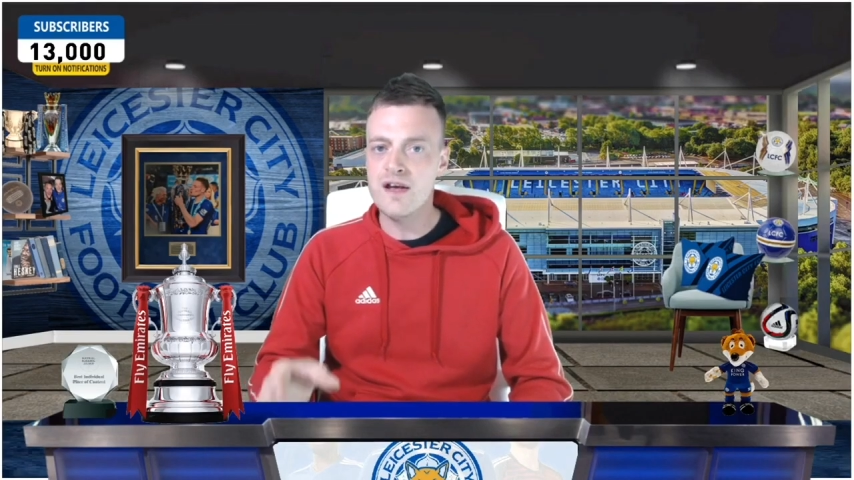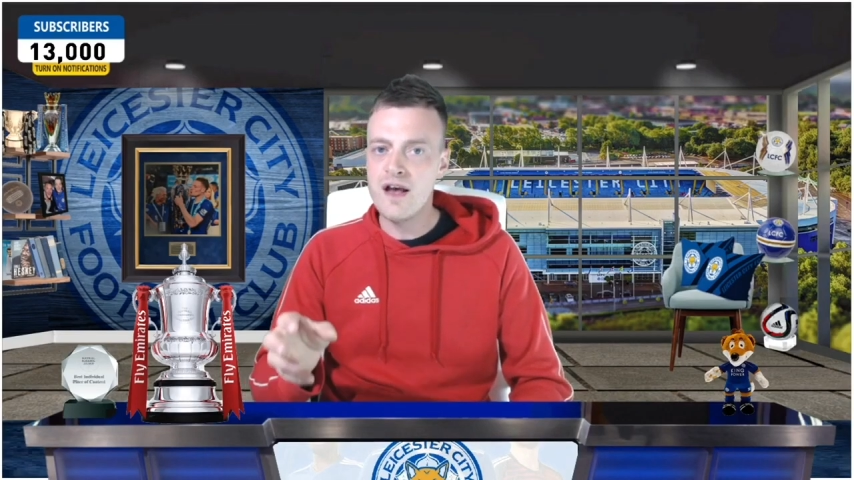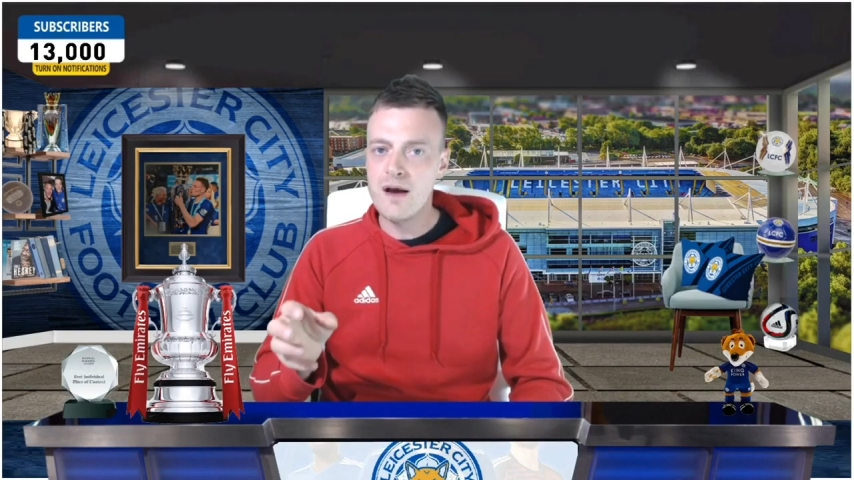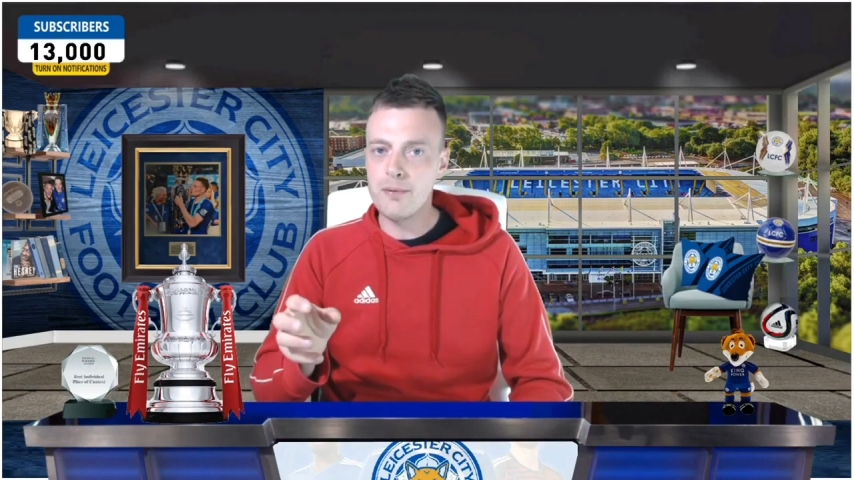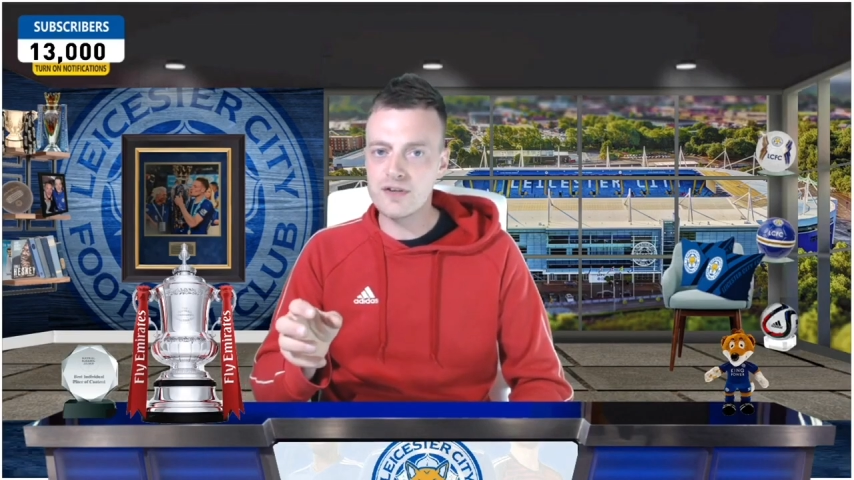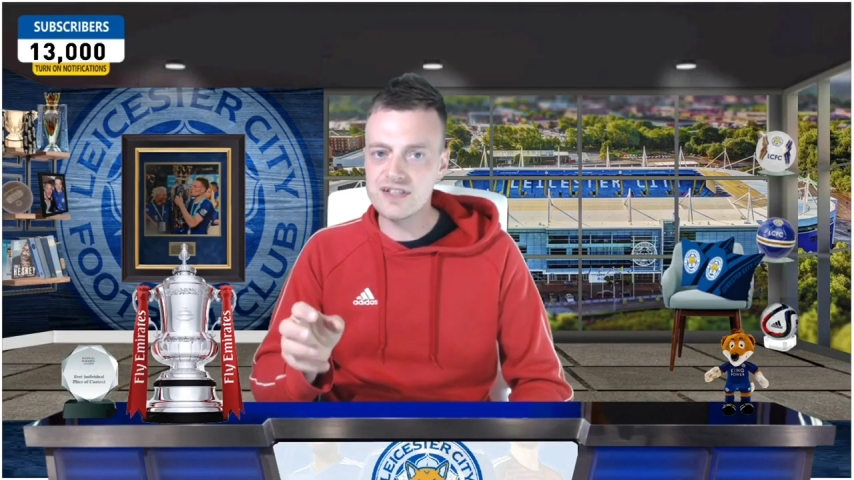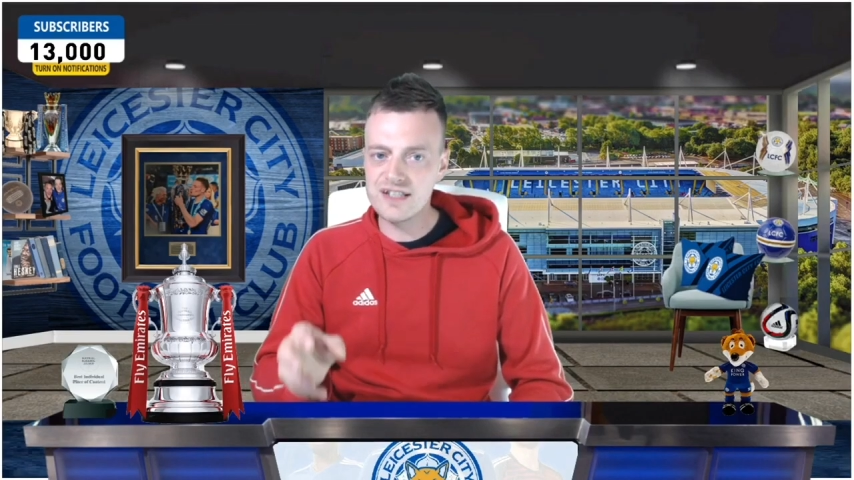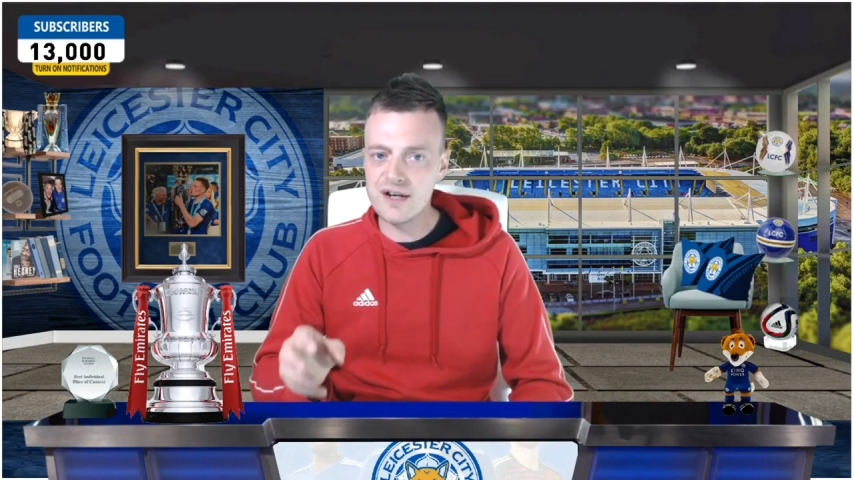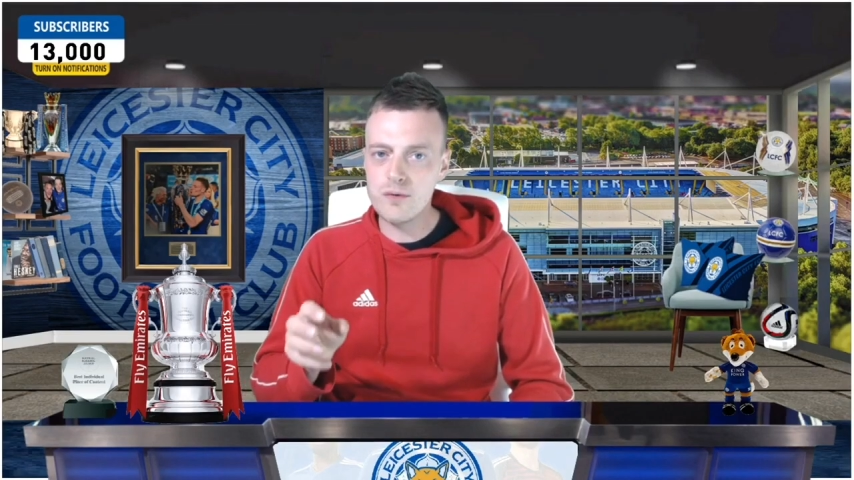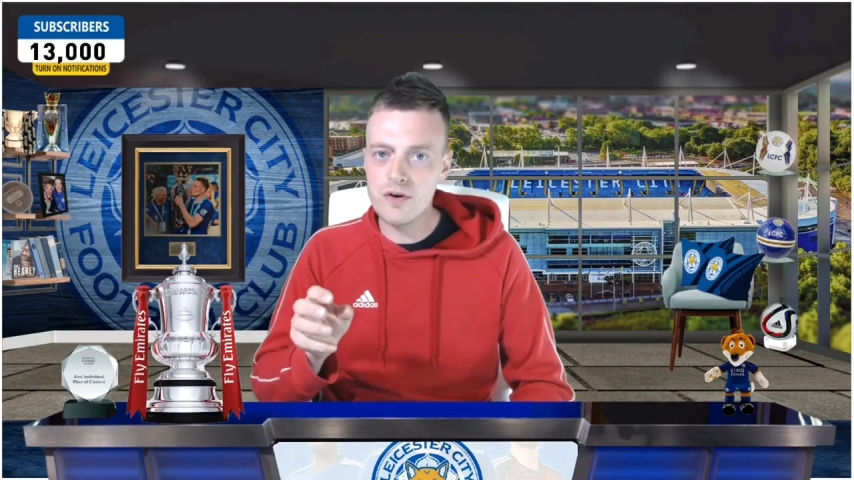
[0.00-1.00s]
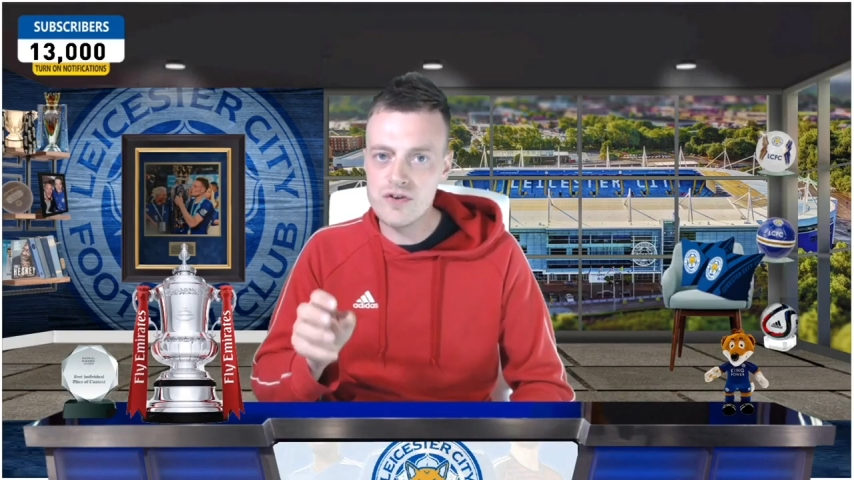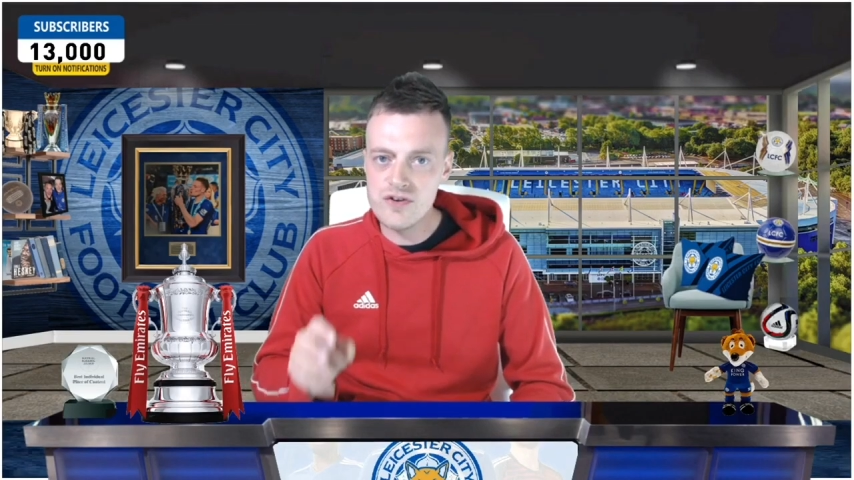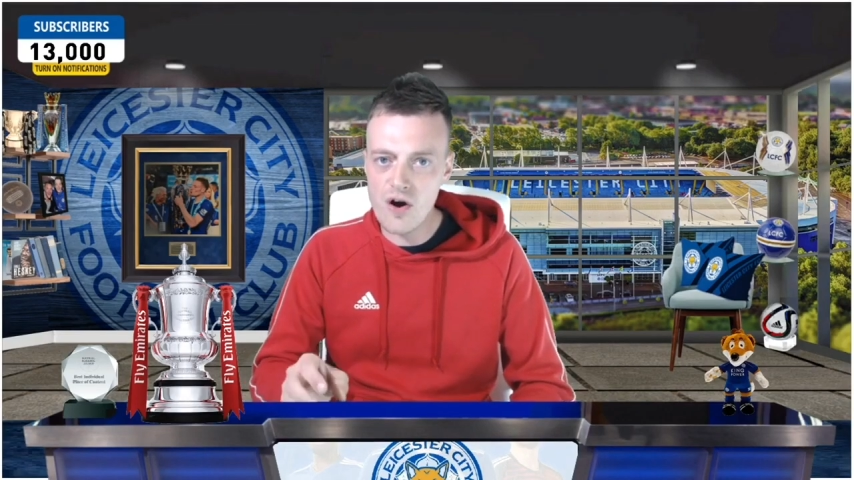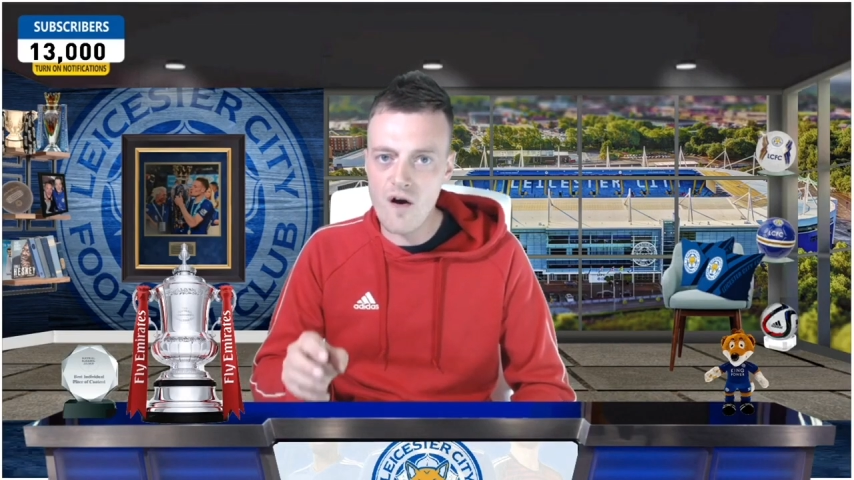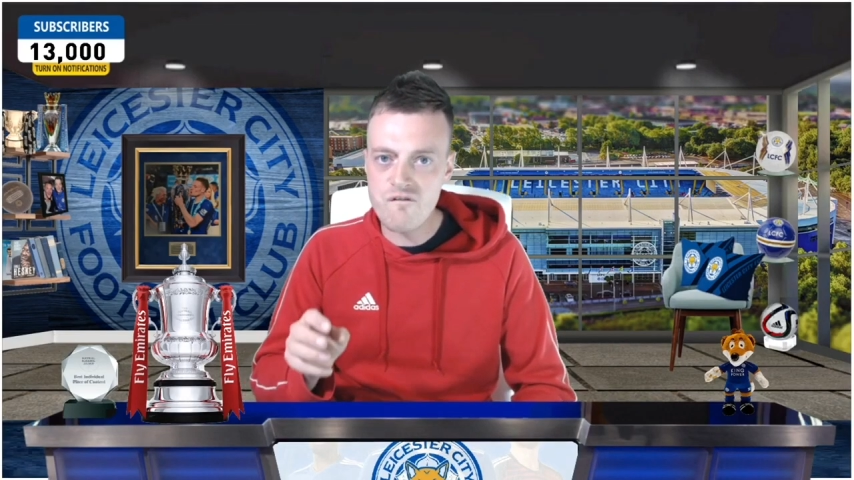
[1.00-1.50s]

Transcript: but still not